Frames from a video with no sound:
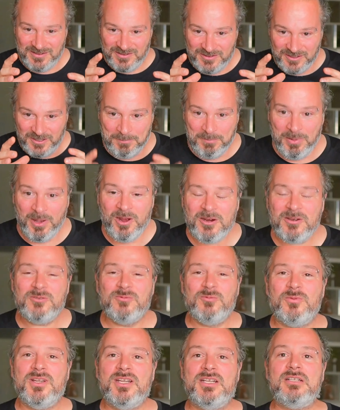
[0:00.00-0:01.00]
The part
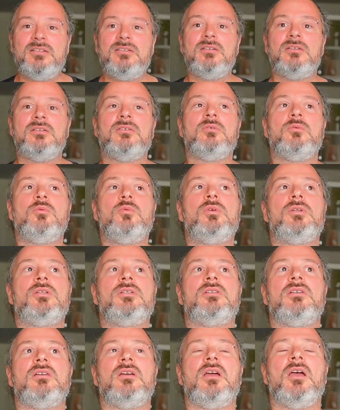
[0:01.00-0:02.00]
where we're